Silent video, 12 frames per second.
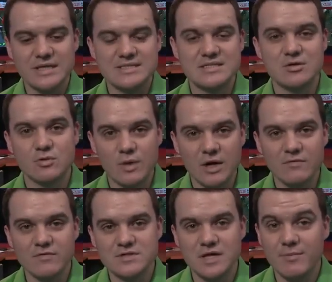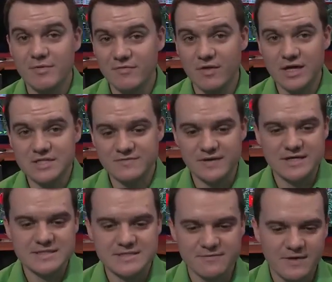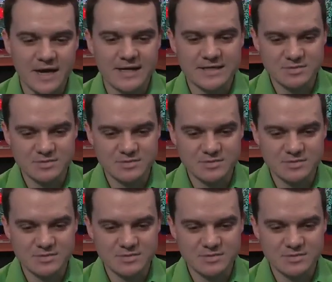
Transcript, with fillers: It's centered right over the top of Las Vegas, Nevada.